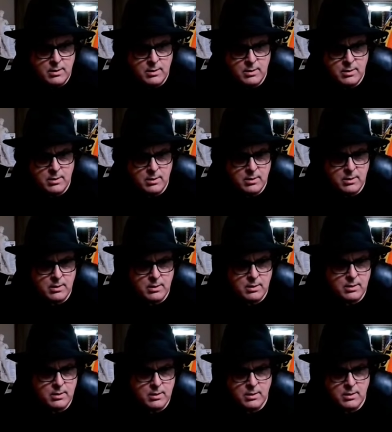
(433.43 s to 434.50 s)

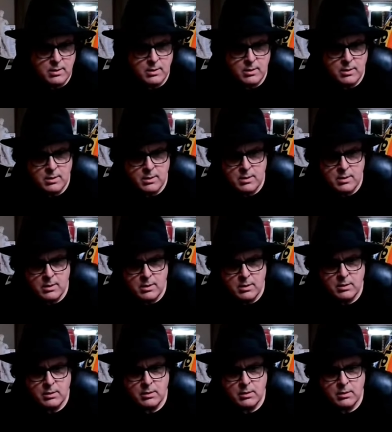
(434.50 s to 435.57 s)

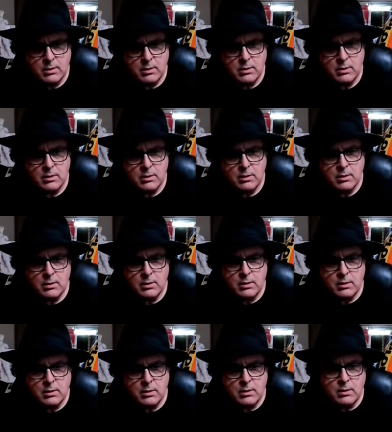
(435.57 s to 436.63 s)

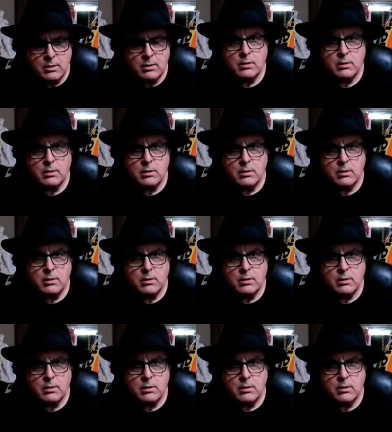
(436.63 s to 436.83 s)
(silence)